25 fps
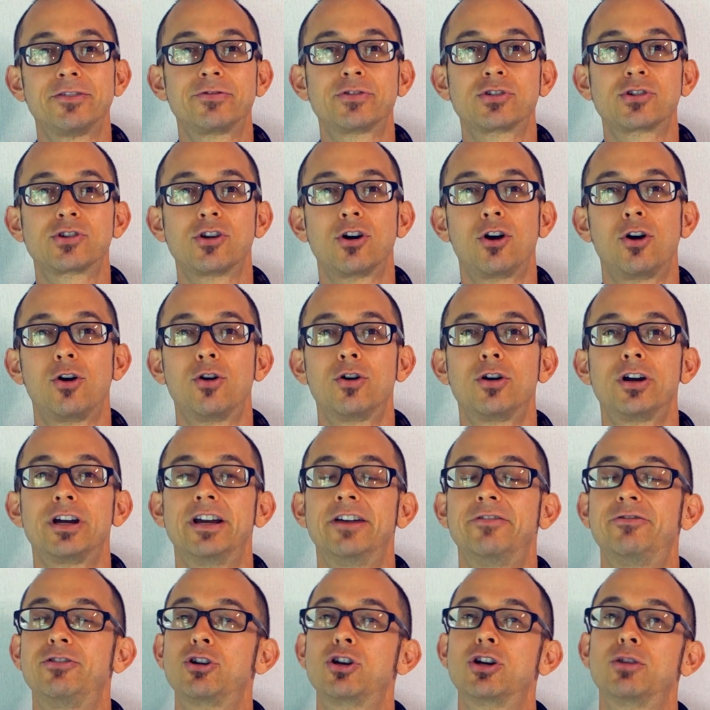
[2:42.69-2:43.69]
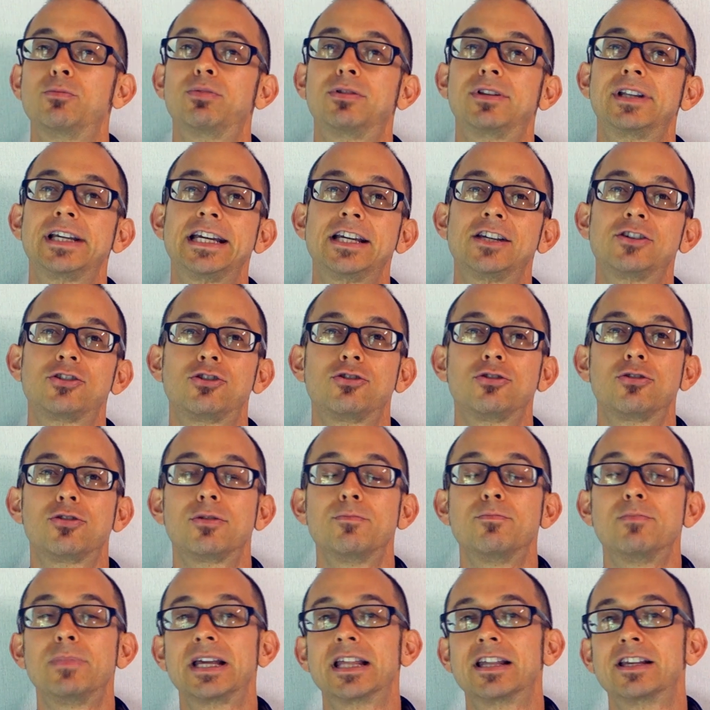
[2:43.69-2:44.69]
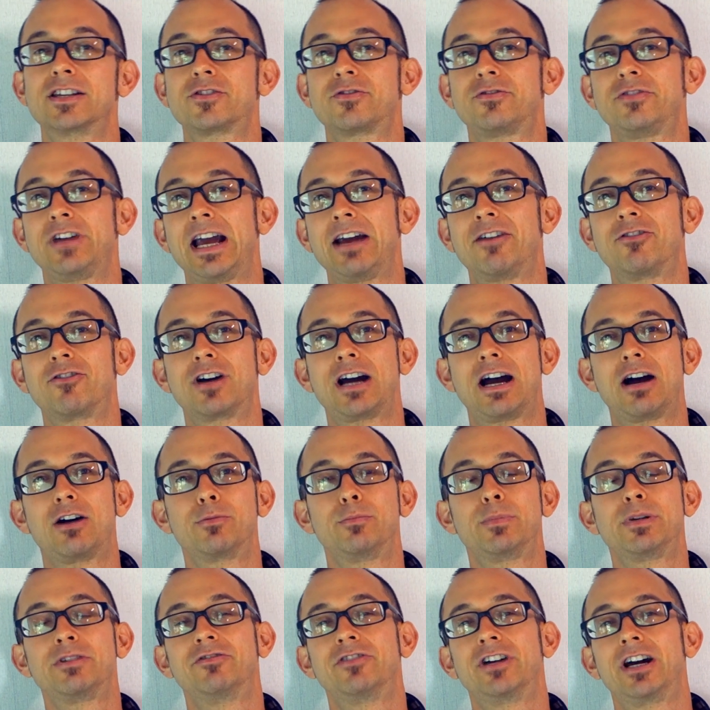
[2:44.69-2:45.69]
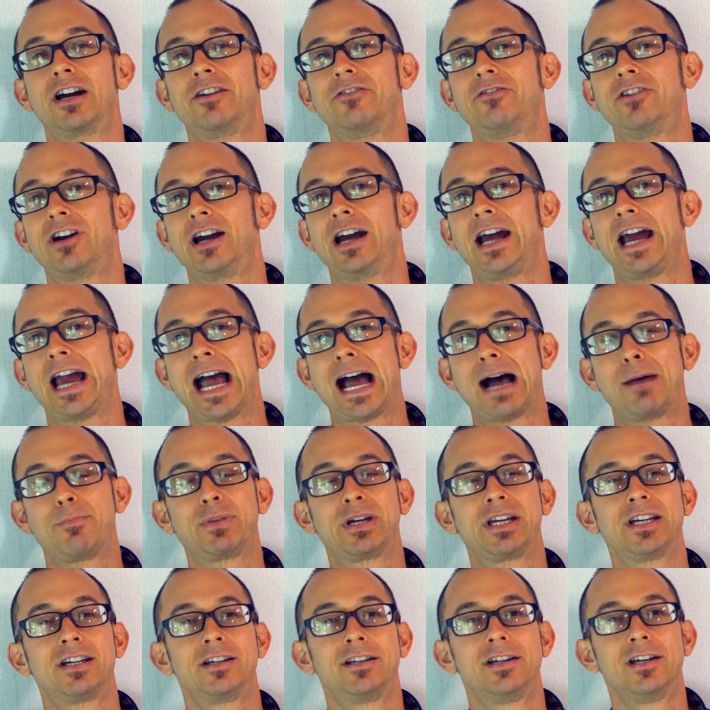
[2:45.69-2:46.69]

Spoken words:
So if you could please do me this favor, I would be very, very happy.